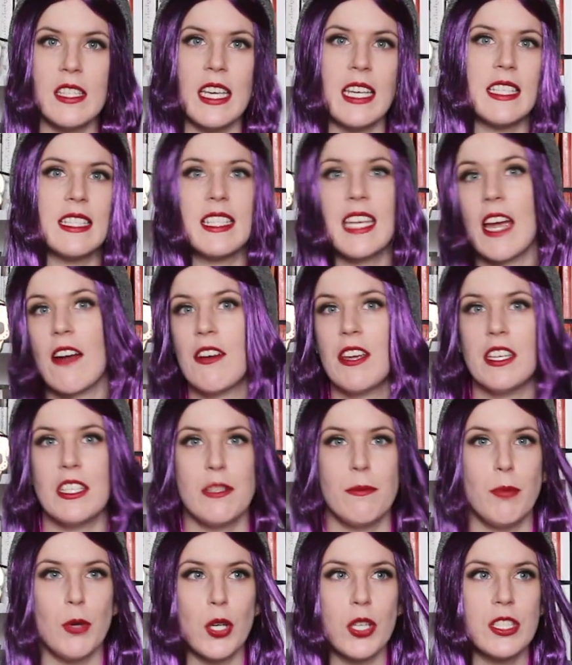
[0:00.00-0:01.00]
is like
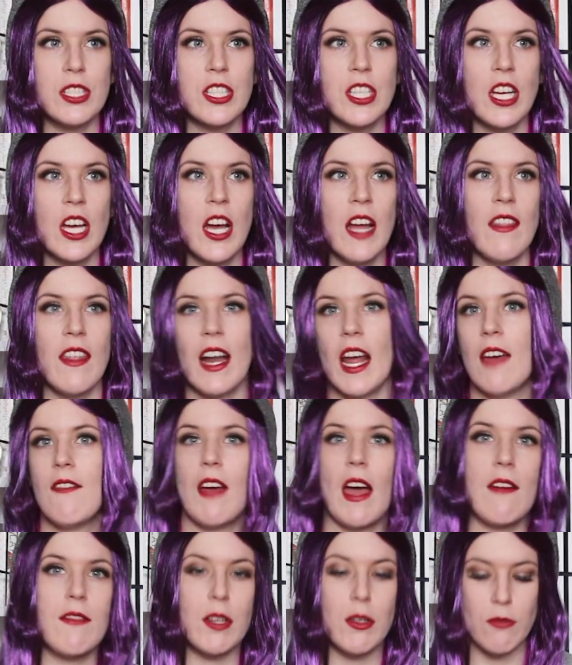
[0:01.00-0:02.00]
scariest books that
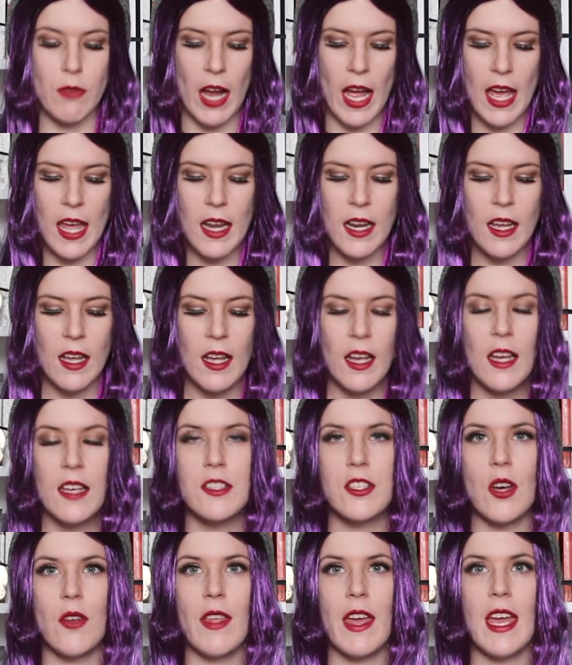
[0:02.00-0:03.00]
I've ever read.
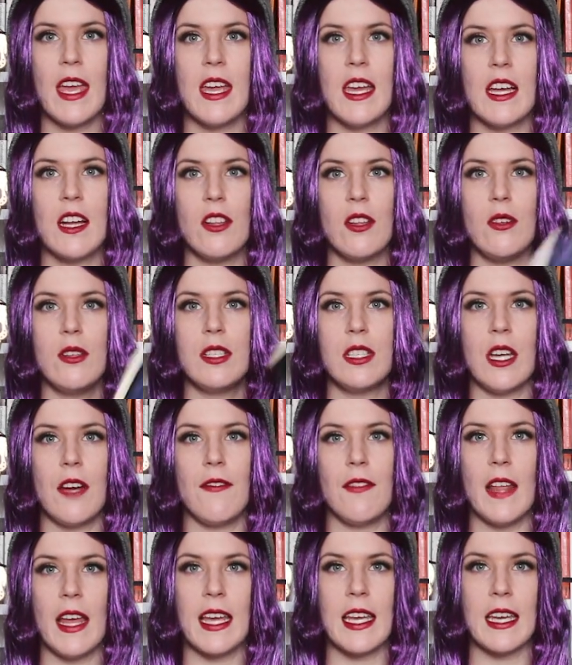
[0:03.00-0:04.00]
So they include
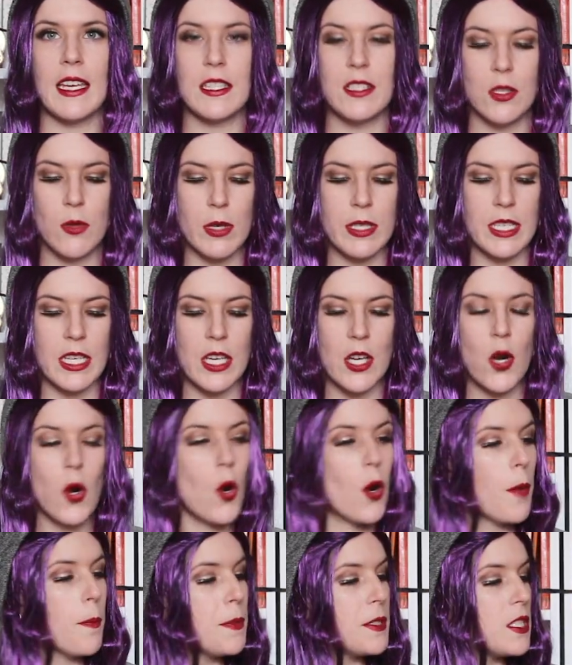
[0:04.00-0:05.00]
stuff like Exquisite
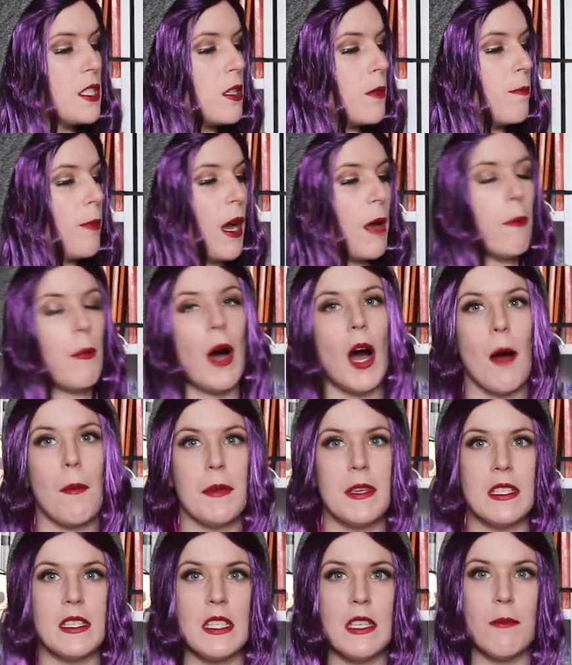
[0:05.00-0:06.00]
Corpse by
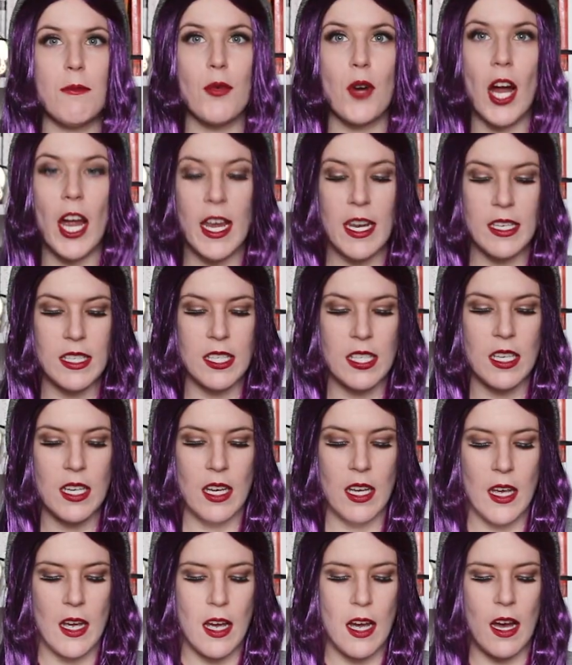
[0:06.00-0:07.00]
Poppy Z. Bright,
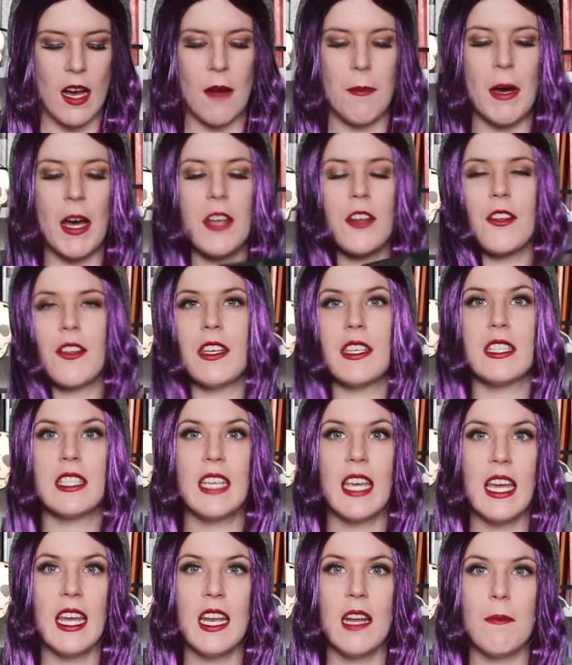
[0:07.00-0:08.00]
um, Under the
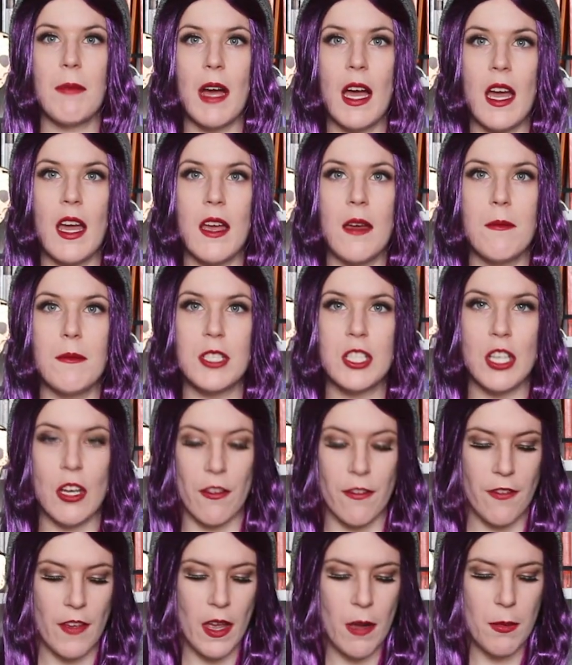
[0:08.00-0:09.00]
Skin by
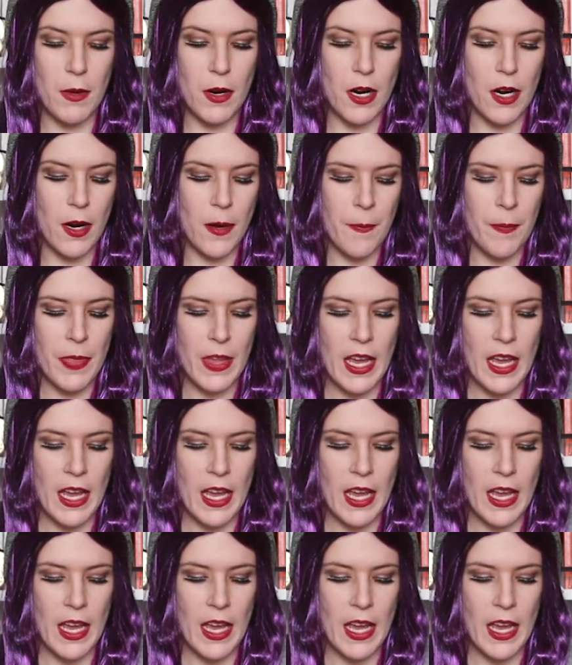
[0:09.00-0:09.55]
Michel Faber,